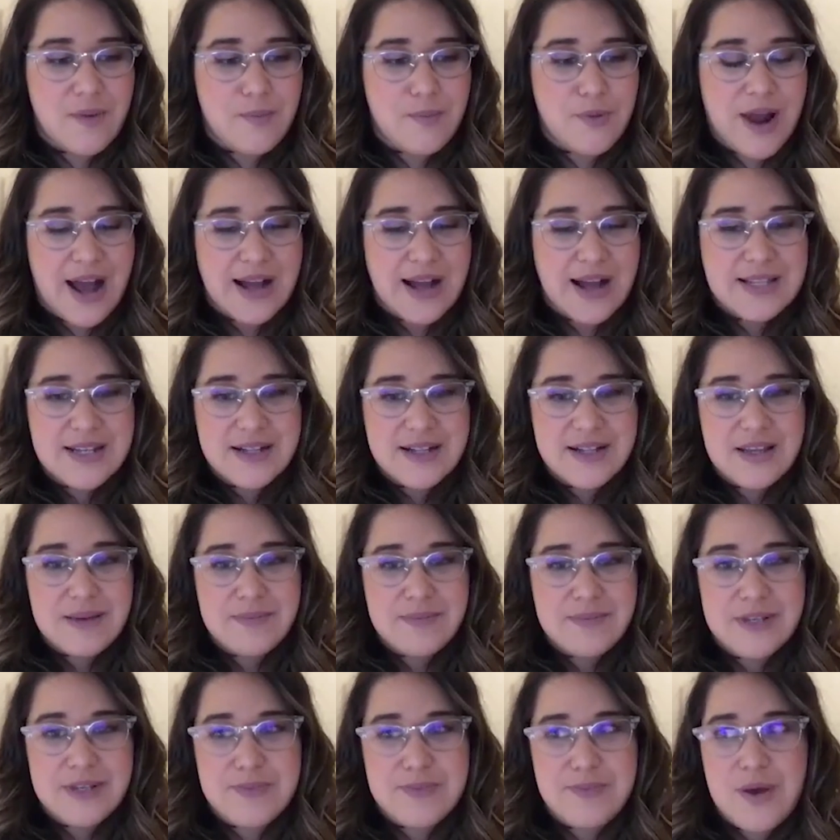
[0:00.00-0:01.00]
practically,
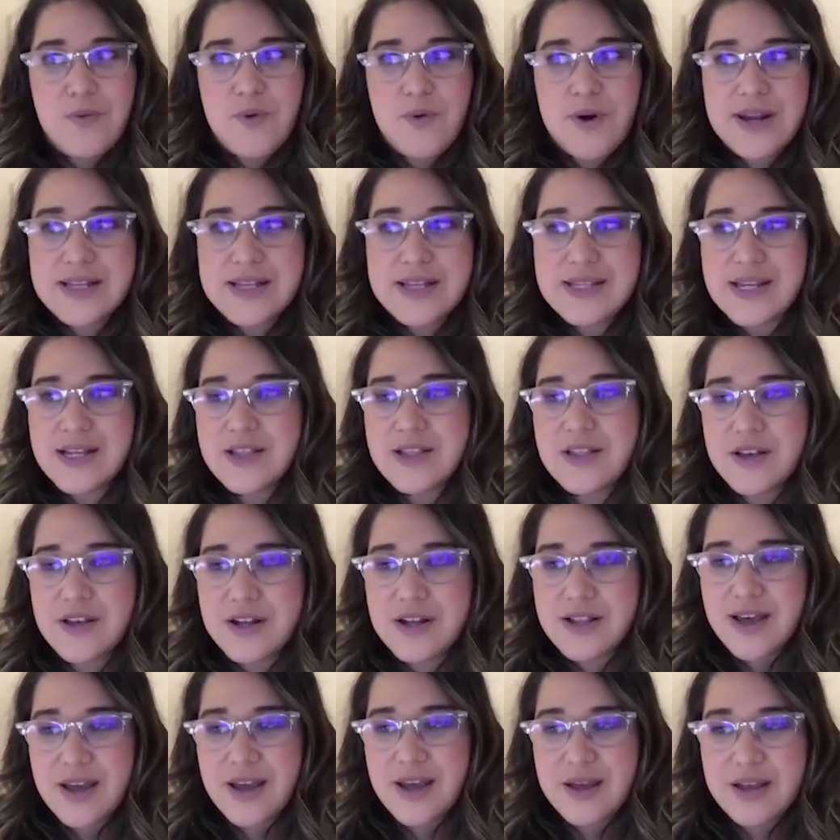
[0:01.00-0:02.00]
Ms. B, what does it
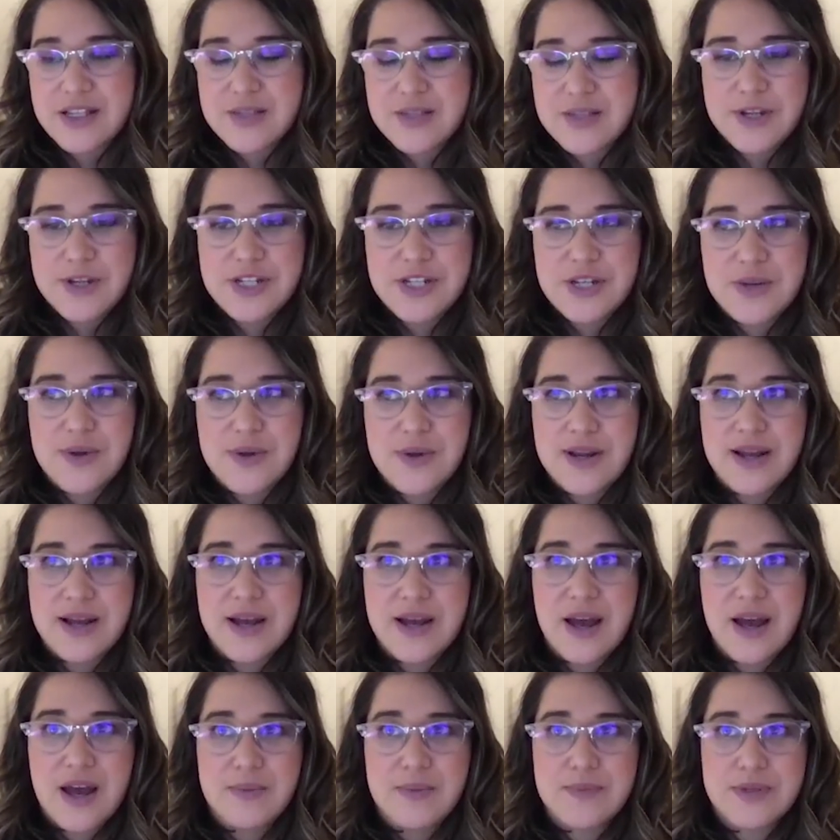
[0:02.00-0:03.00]
look like, especially when it
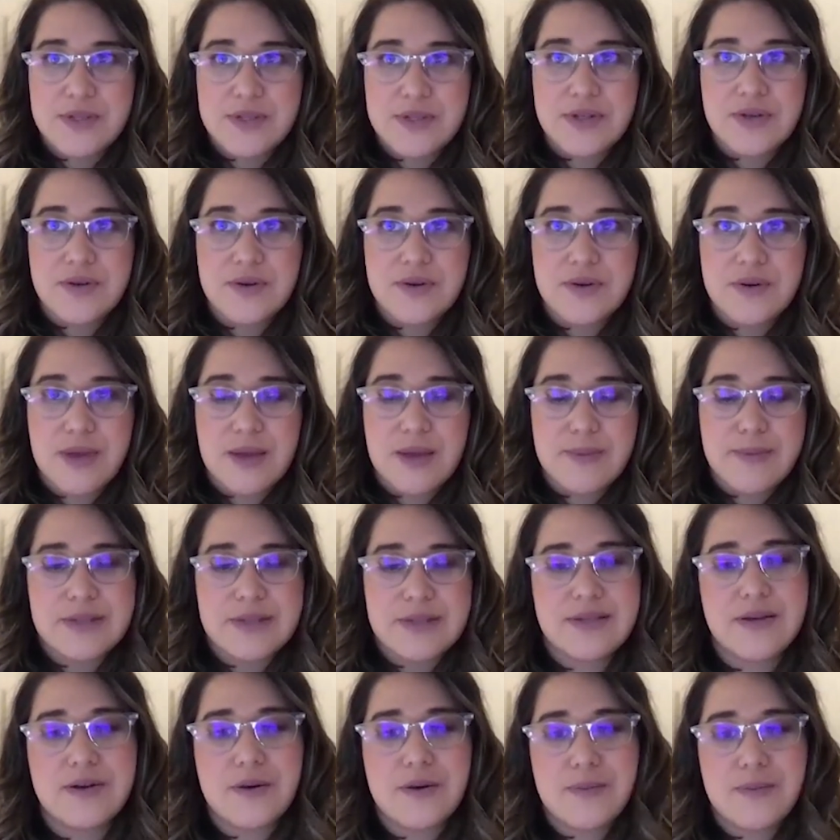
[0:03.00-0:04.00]
comes to maybe
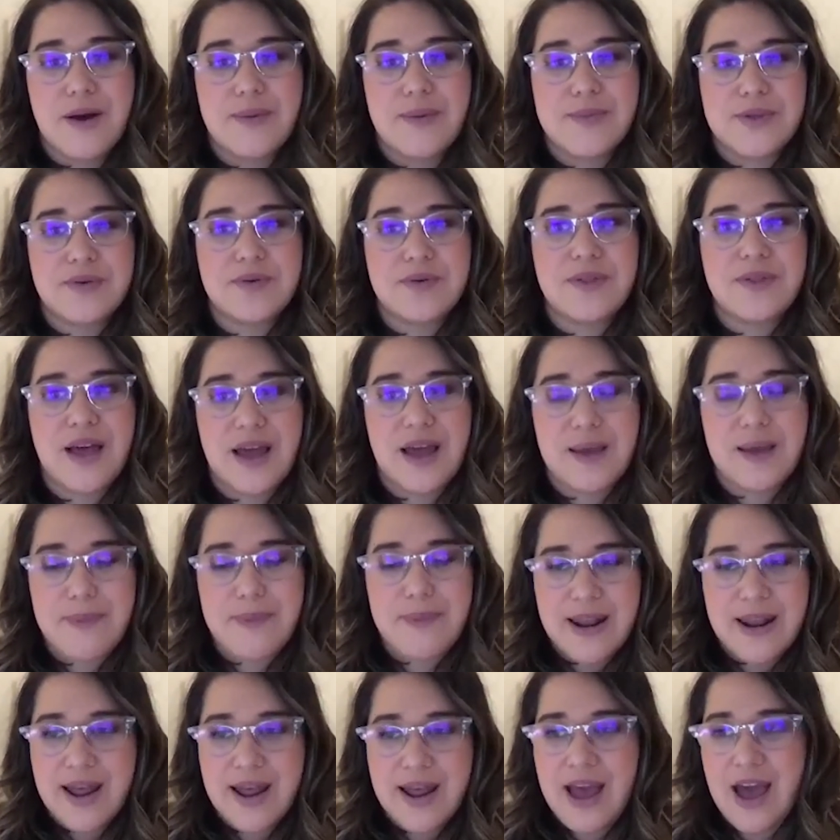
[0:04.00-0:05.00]
single moms who like
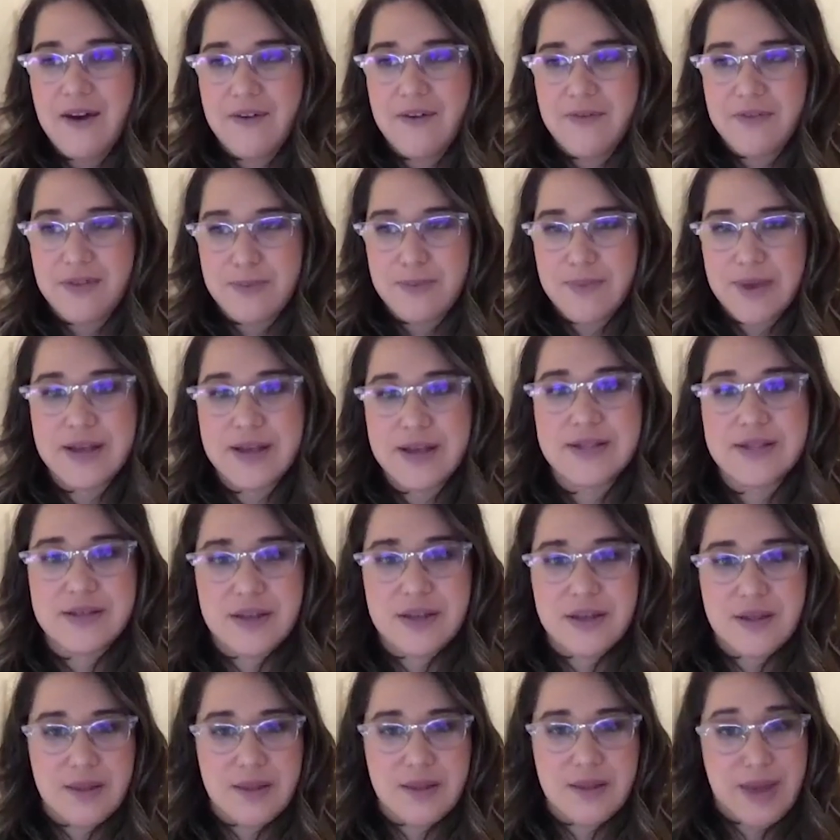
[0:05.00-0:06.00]
may not have the
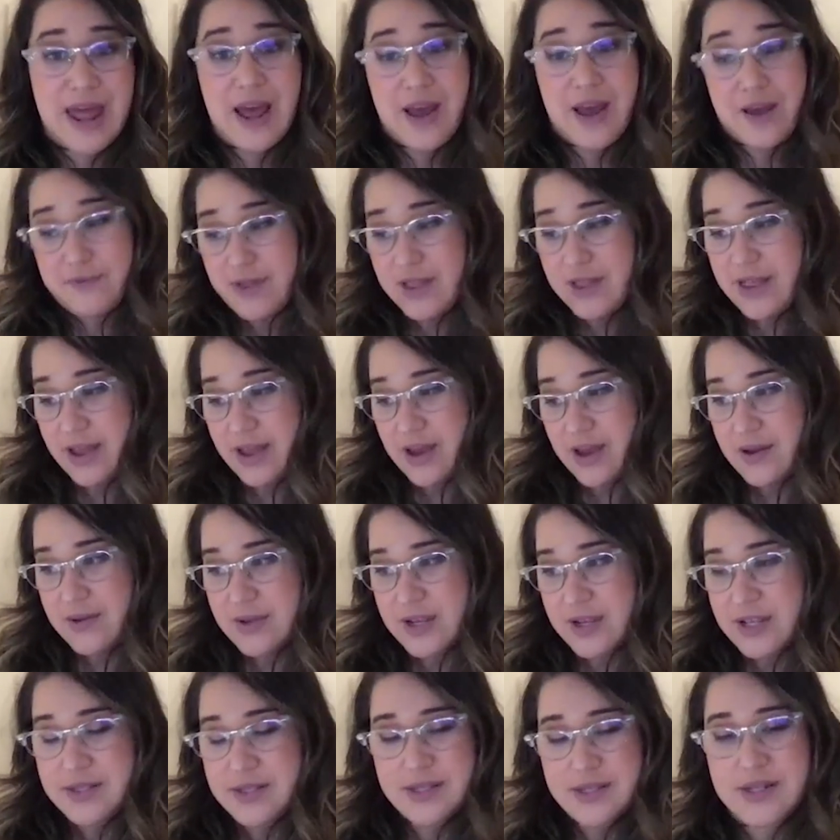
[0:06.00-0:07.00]
biggest, they may have like a
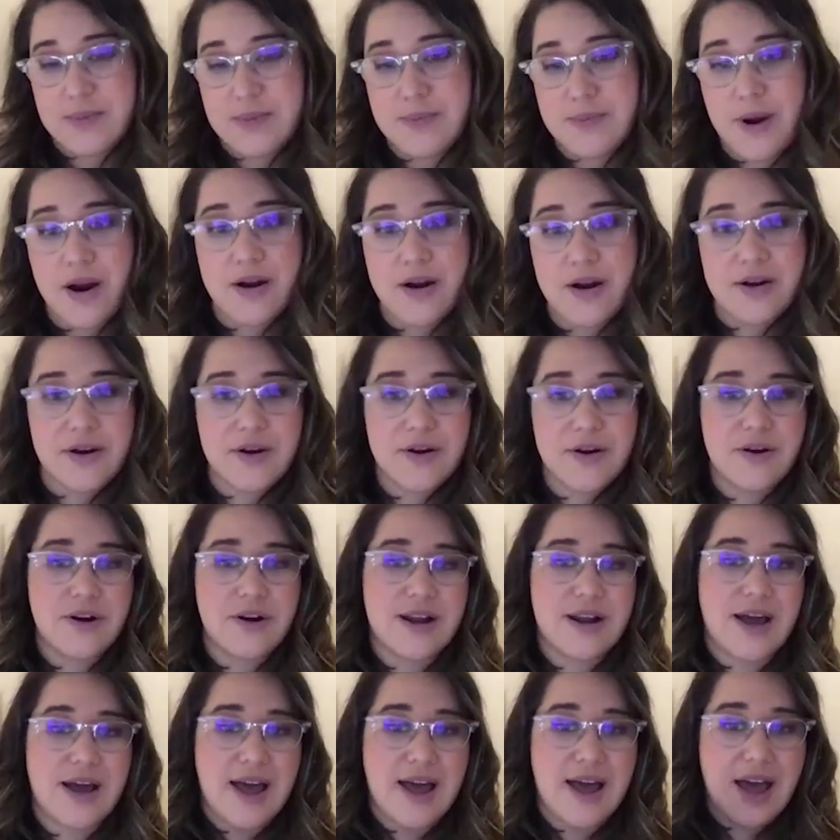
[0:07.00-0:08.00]
consistent partner or
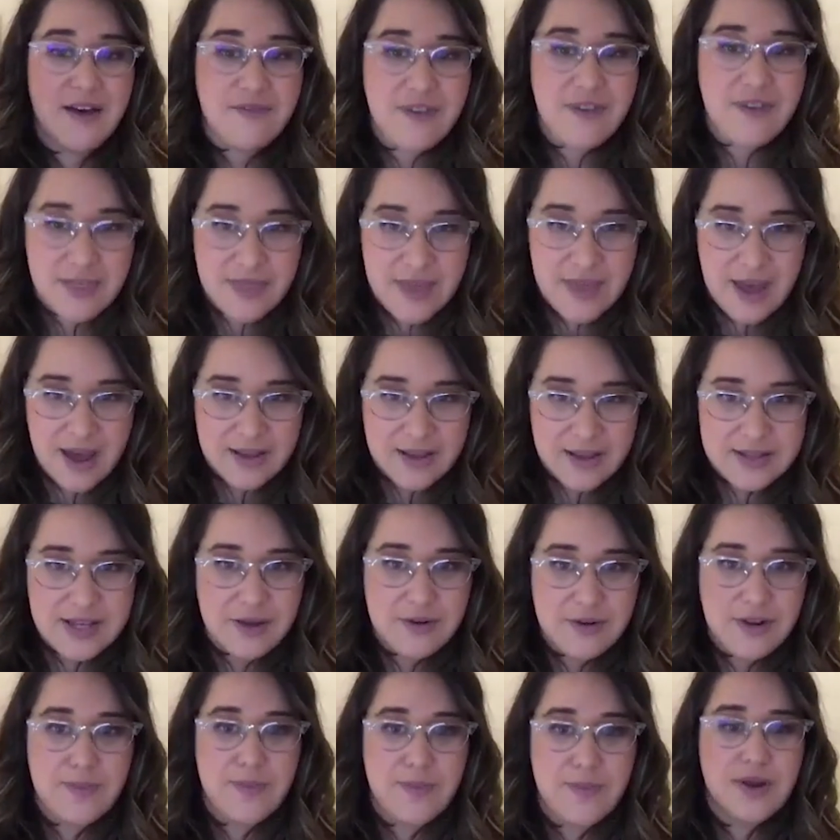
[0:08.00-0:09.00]
not have like that
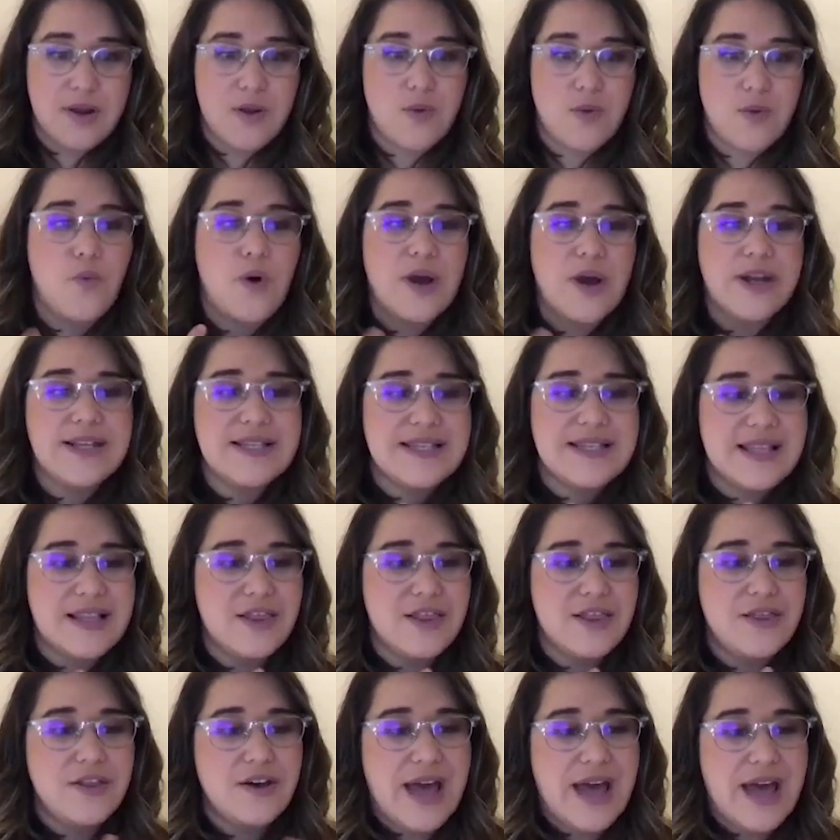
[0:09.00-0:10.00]
sound community. What is
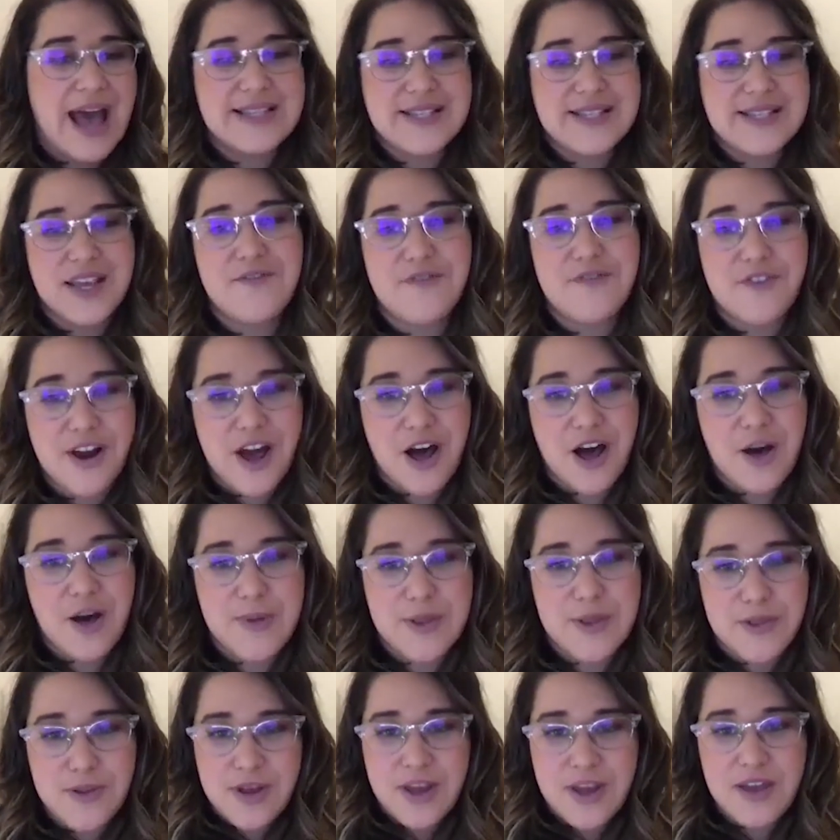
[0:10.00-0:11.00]
asking for help
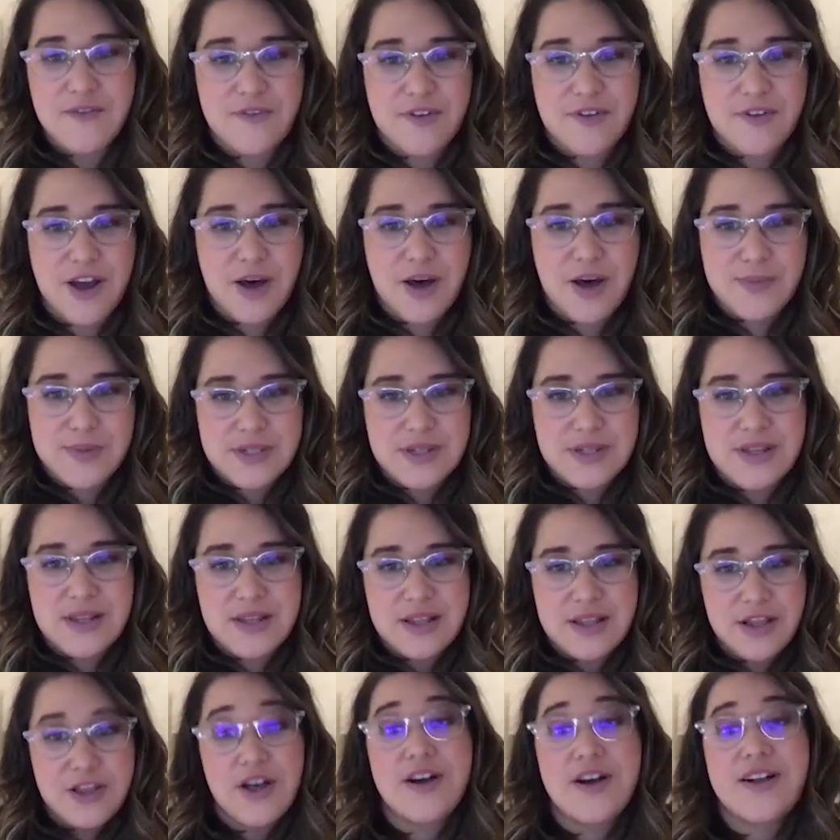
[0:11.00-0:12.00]
and looking for help
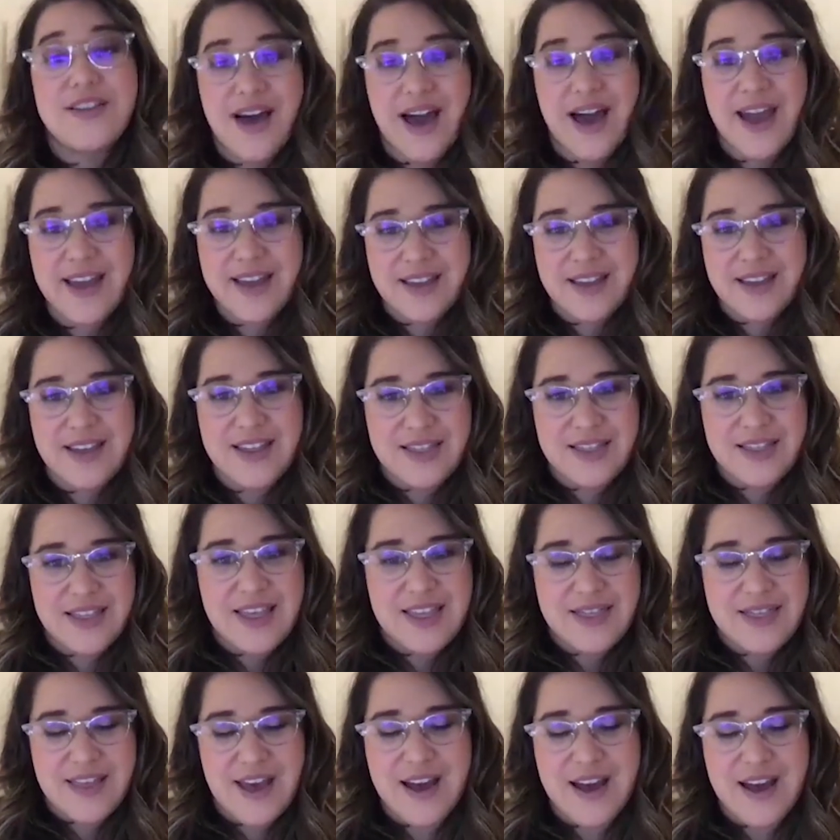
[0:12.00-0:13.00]
look like
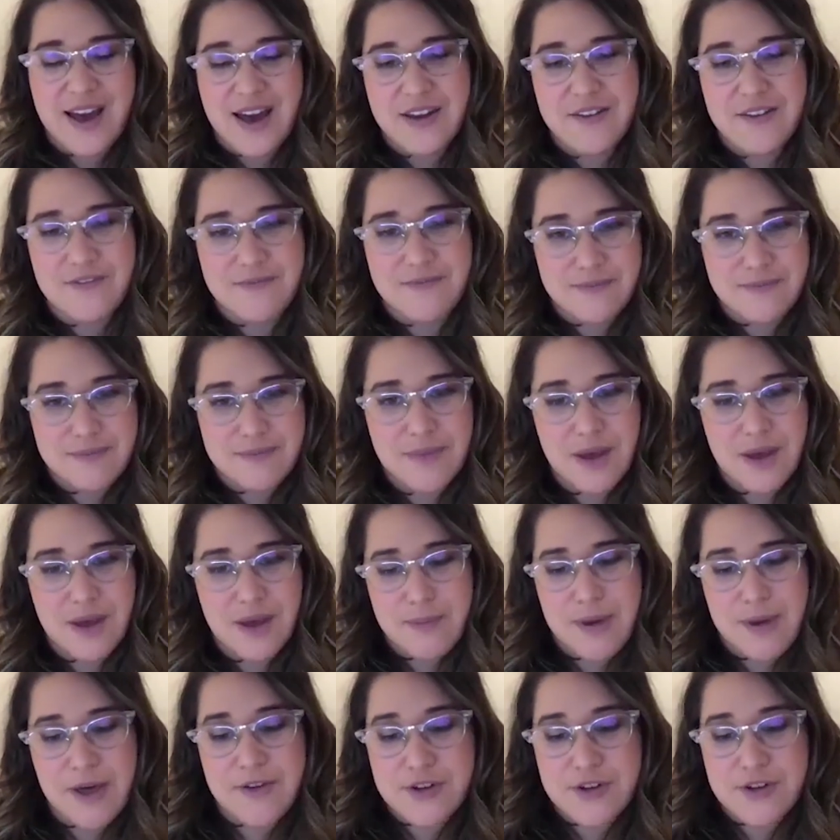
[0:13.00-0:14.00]
in that kind of
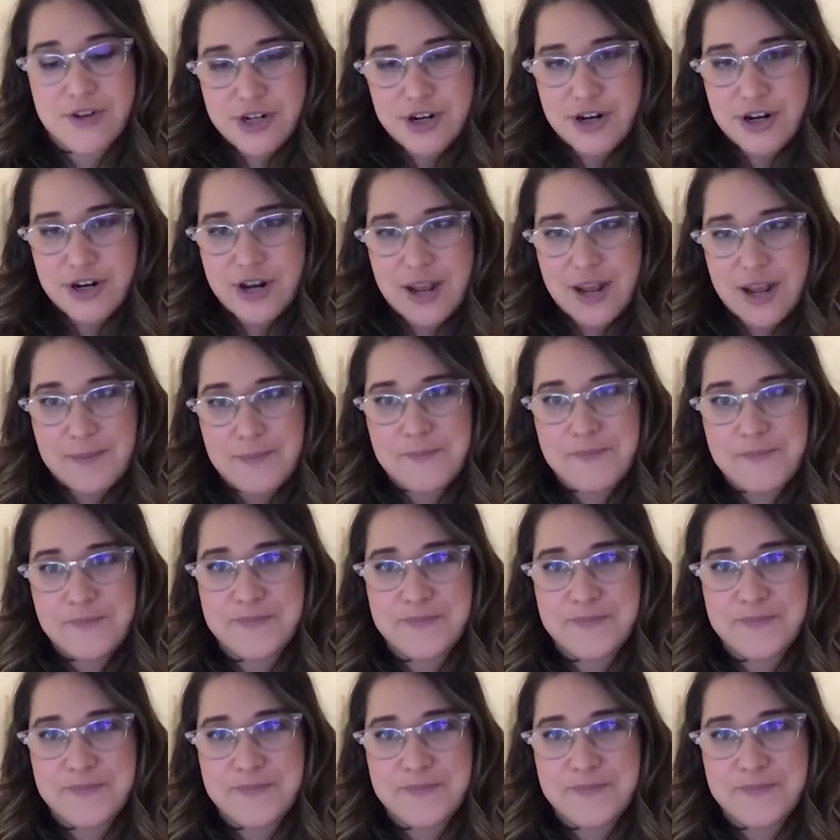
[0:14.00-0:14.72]
mother's journey?